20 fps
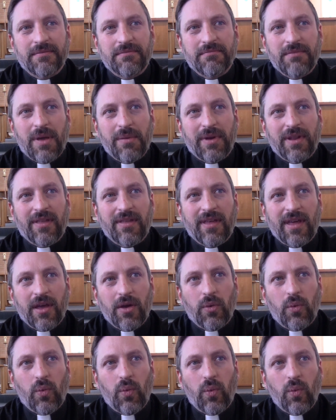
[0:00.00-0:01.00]
maybe to say
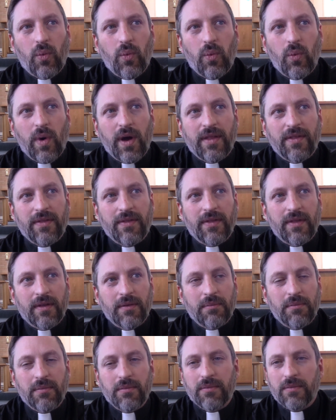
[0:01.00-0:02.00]
what
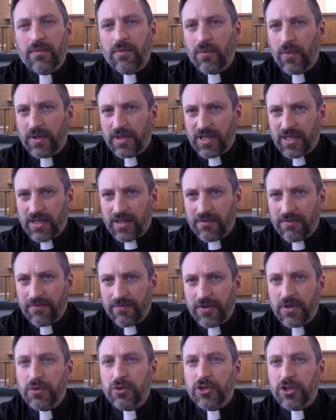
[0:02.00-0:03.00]
the
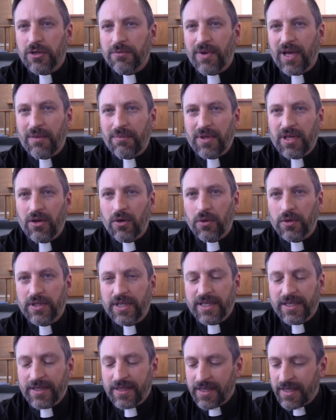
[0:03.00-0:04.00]
future might be
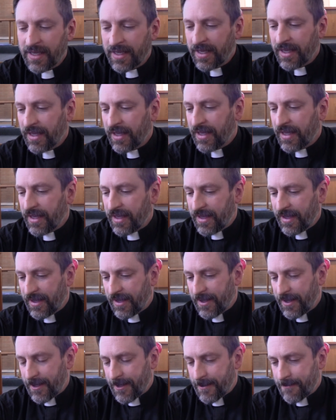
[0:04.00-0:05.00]
holding.
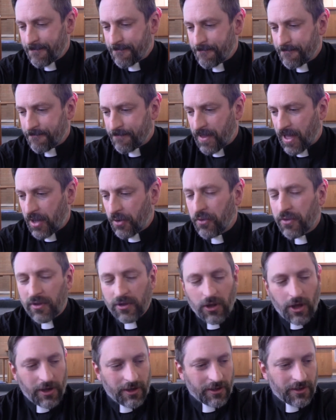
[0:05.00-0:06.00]
I know there's a
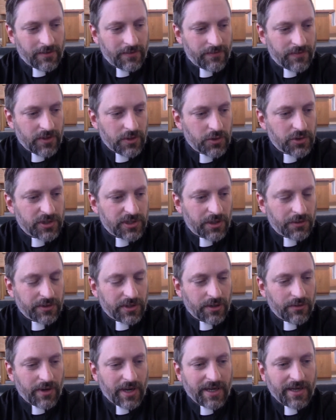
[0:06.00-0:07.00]
lot of confusion out
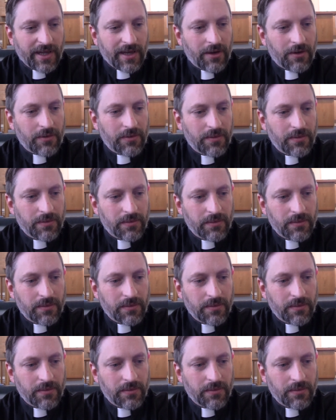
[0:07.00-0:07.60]
there right now.